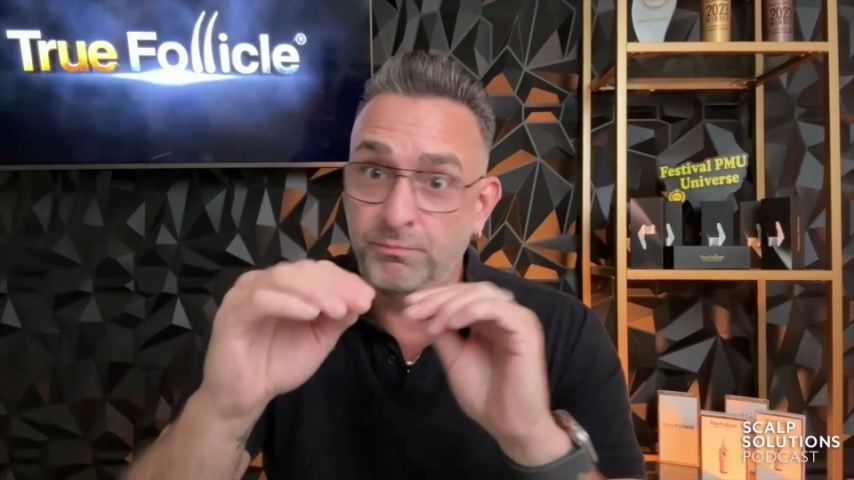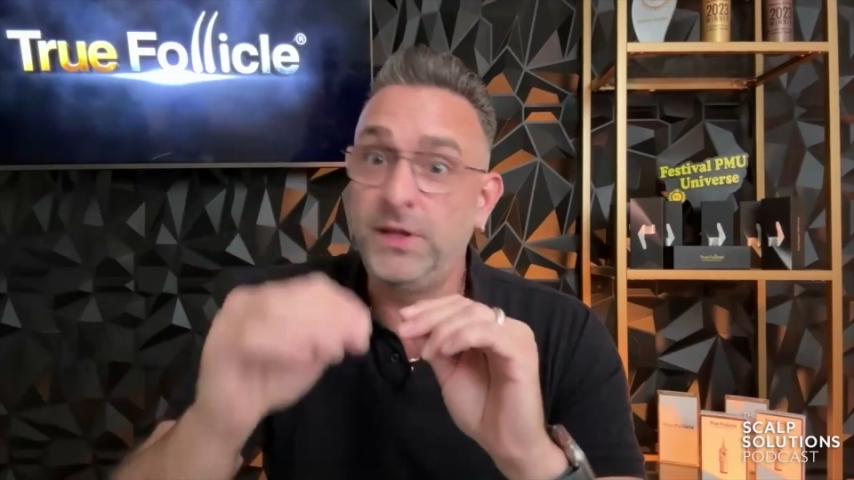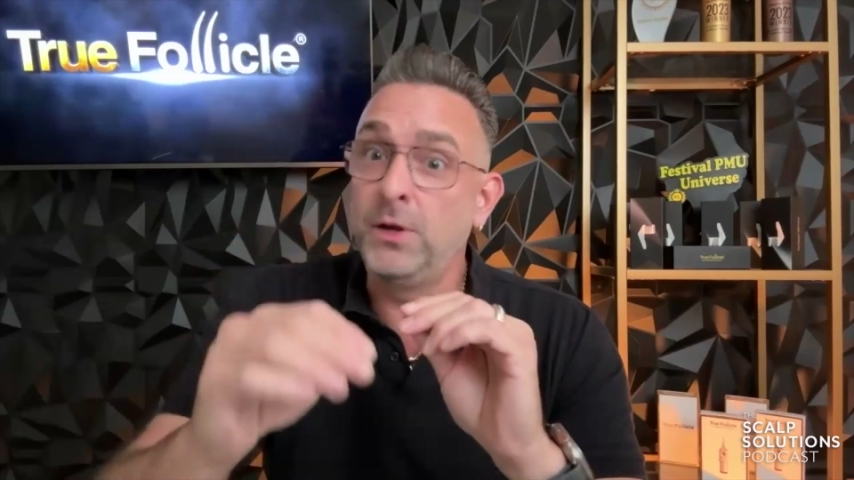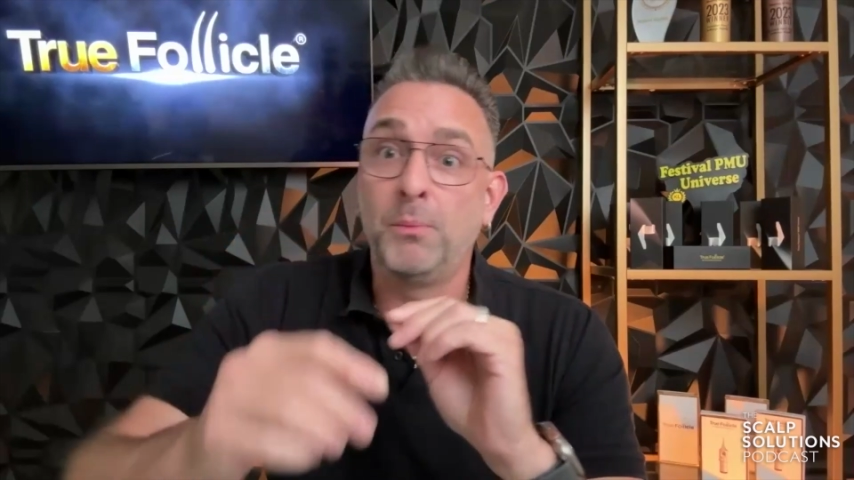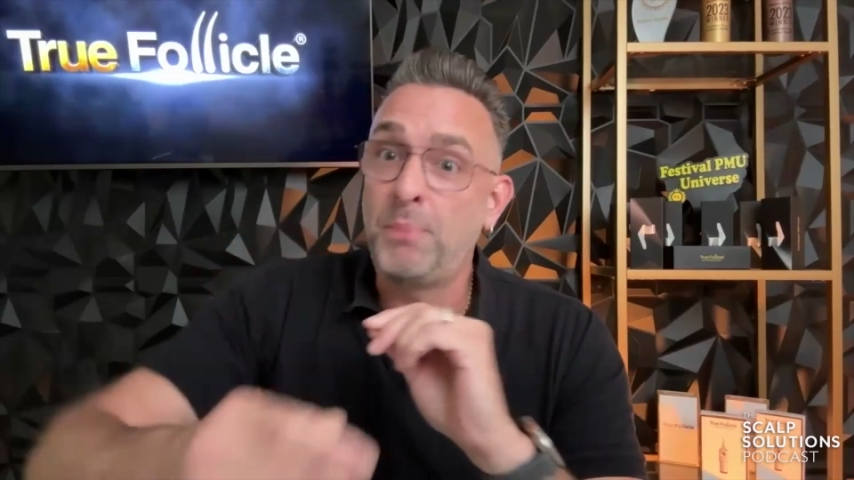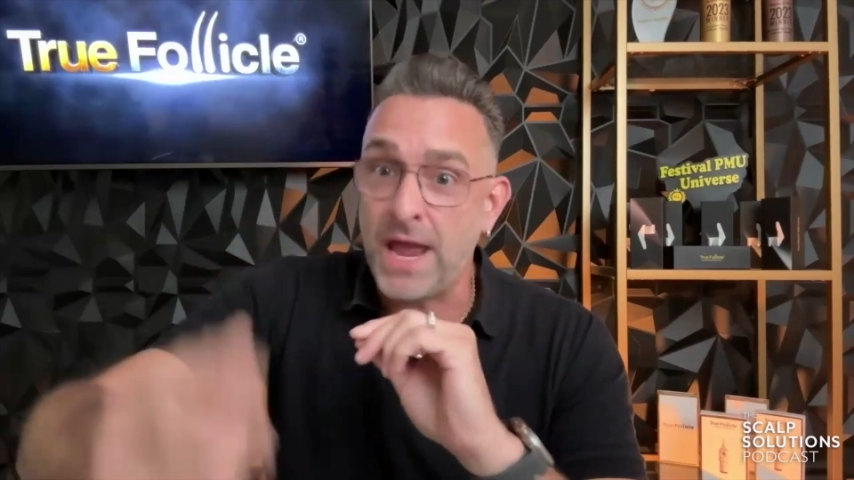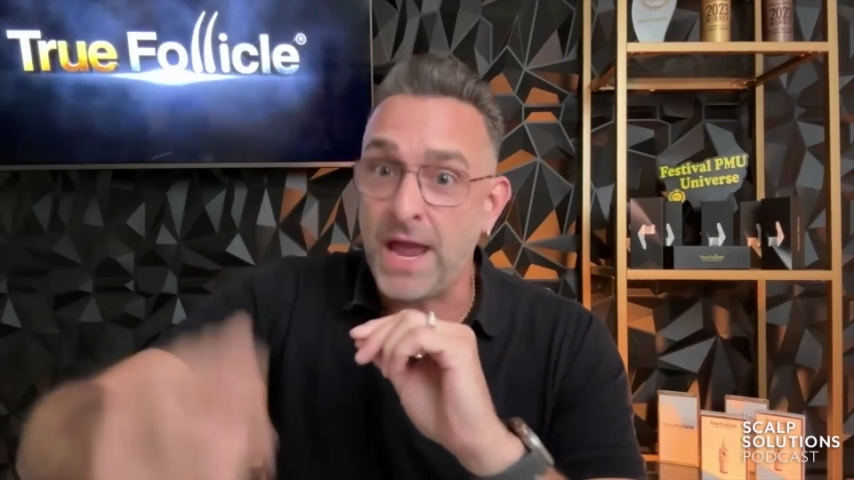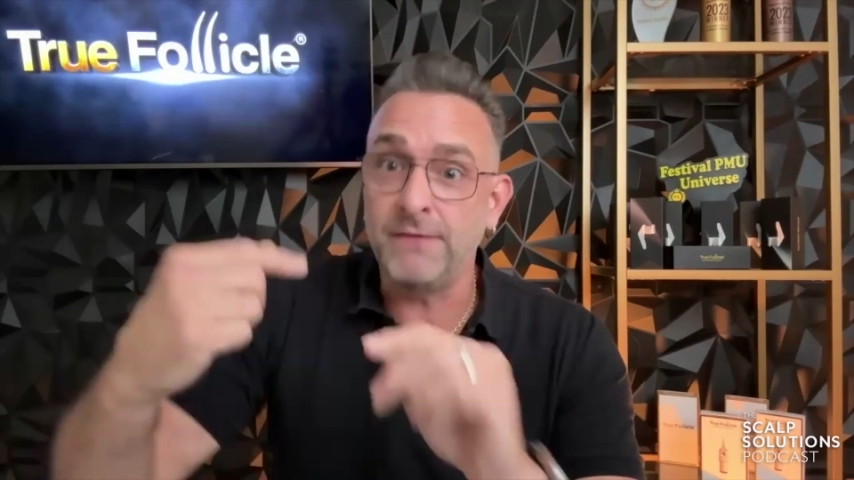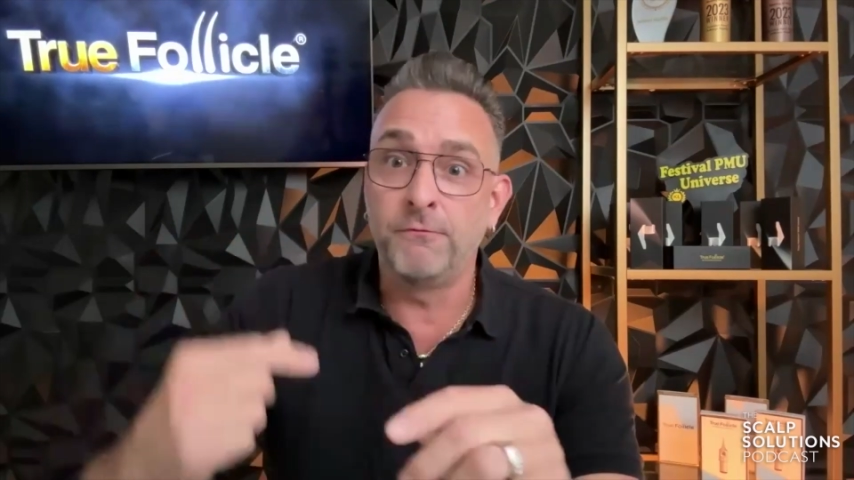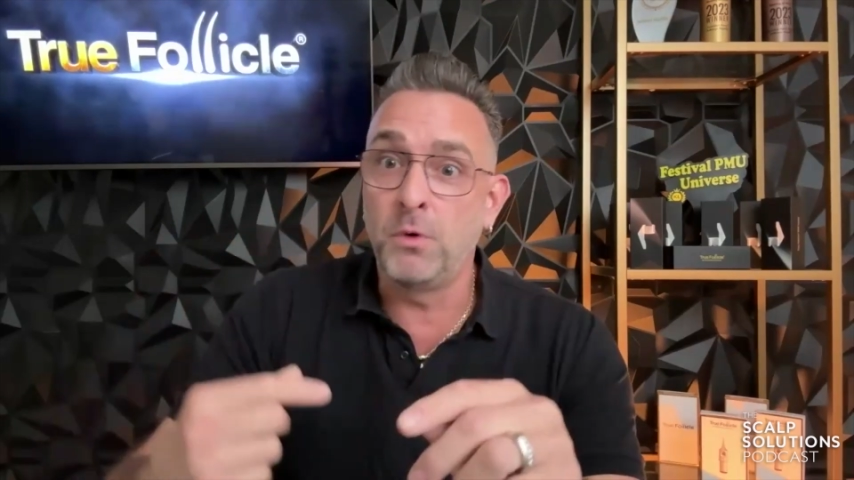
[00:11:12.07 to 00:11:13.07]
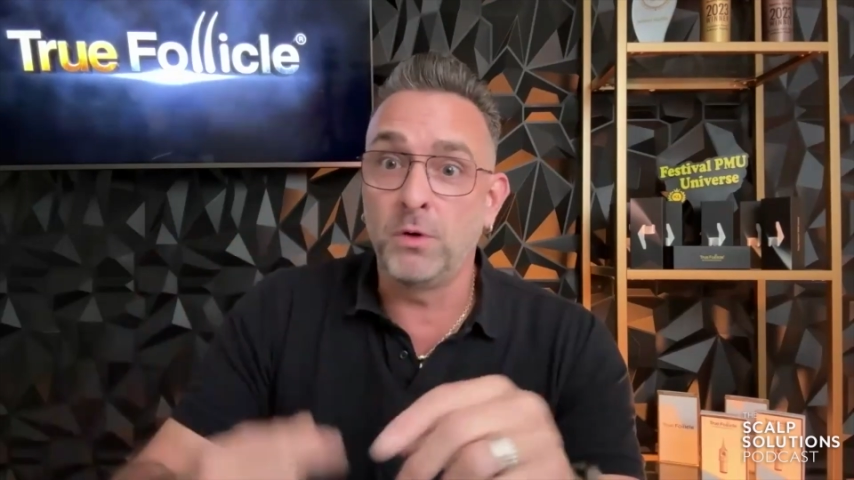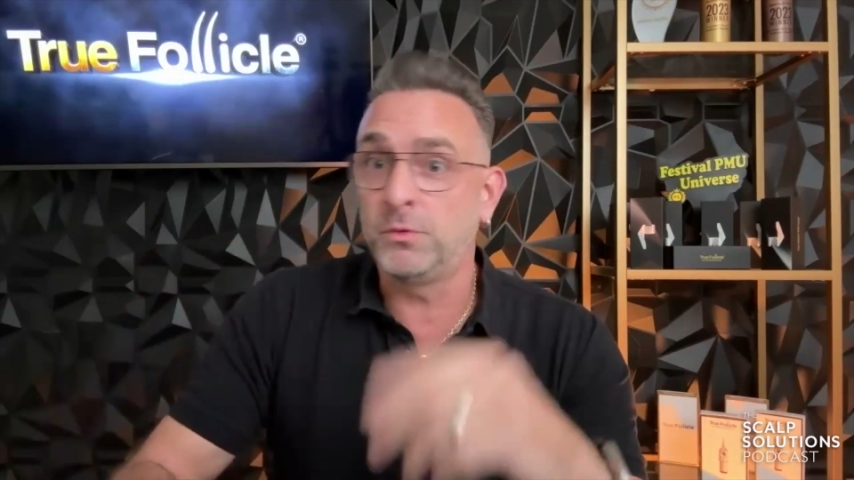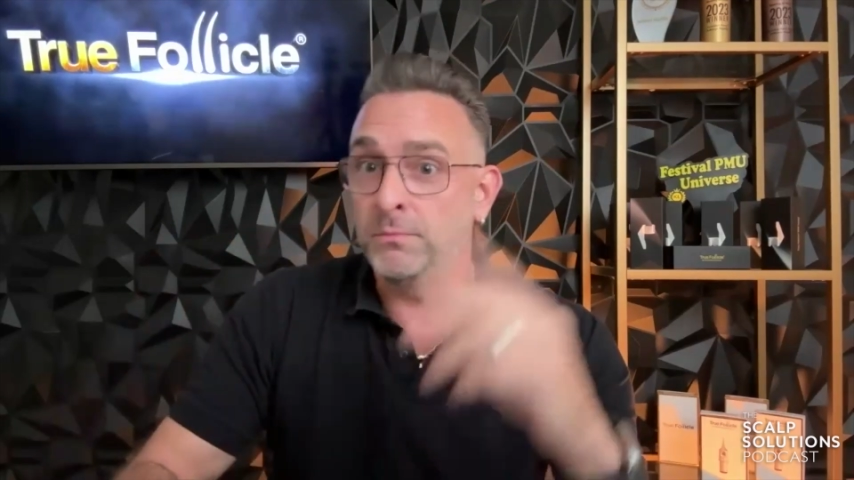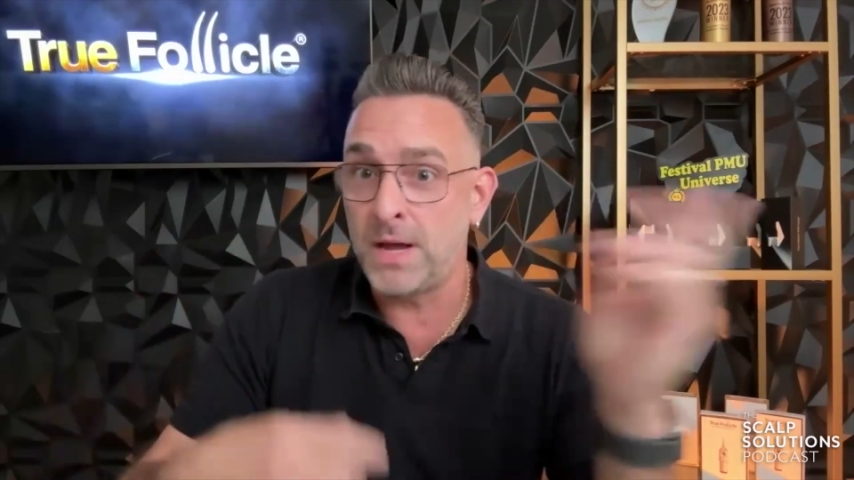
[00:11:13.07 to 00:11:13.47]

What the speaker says: deal back and forth with